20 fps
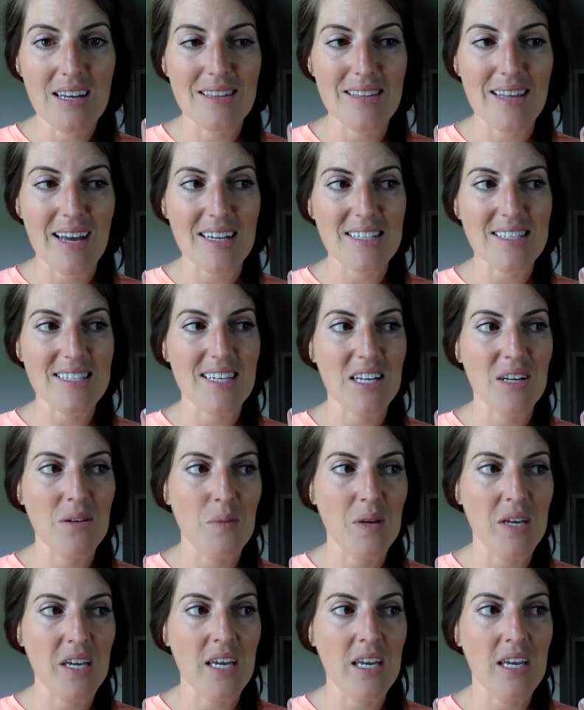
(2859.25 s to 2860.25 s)
That's going to
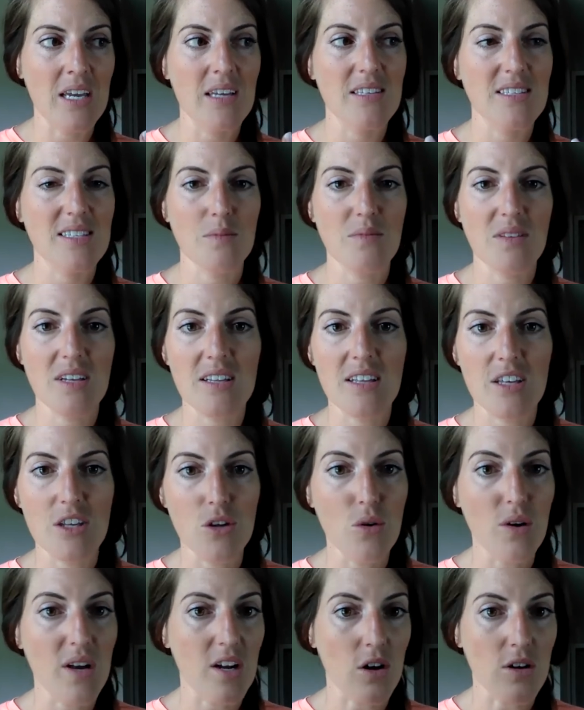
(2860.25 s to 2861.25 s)
be something that
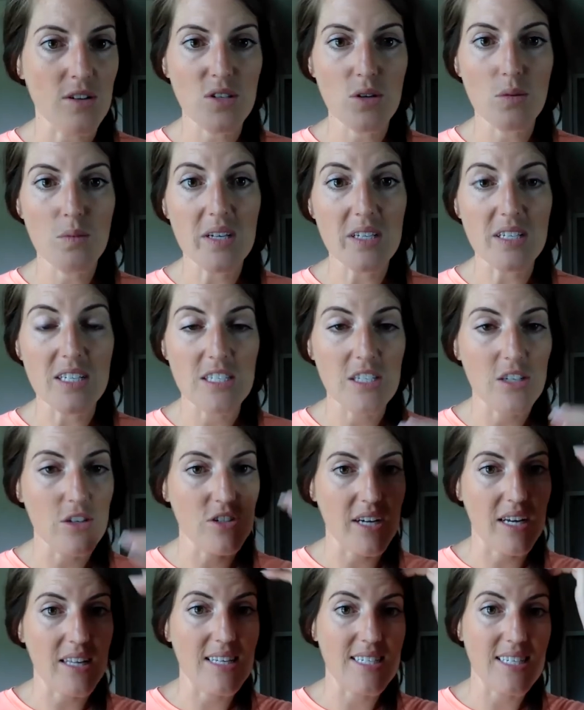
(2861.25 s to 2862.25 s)
you can also build into your
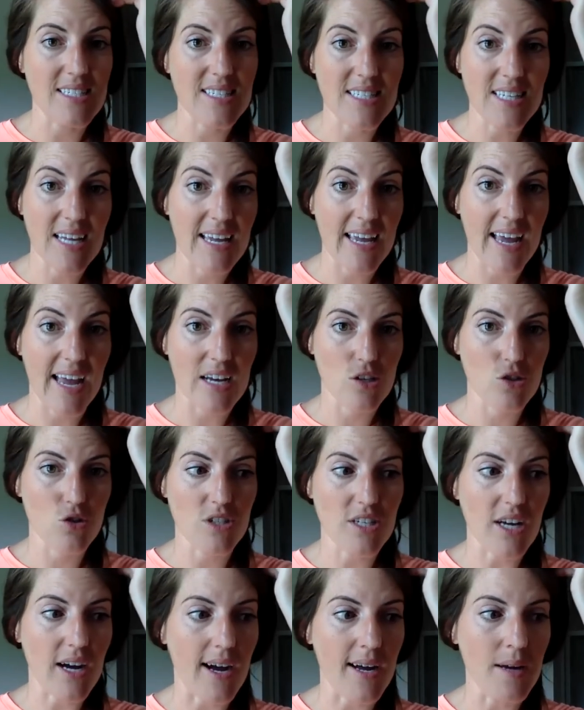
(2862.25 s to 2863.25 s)
day that doesn't take extra
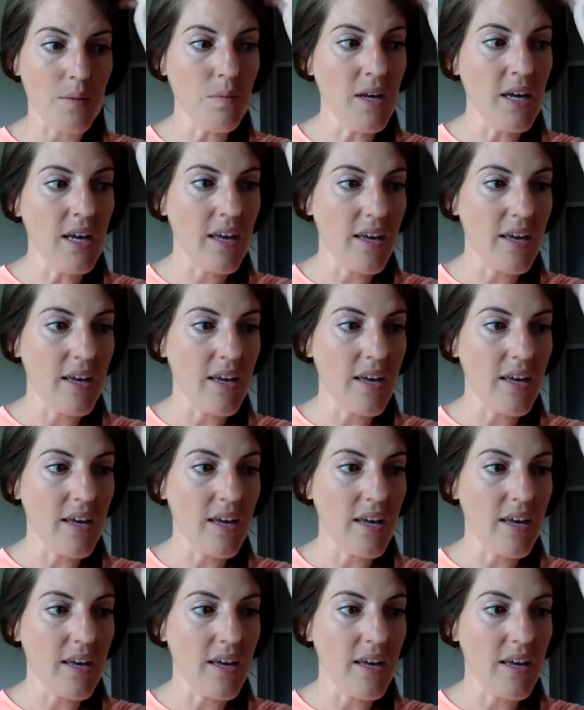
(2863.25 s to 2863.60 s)
time,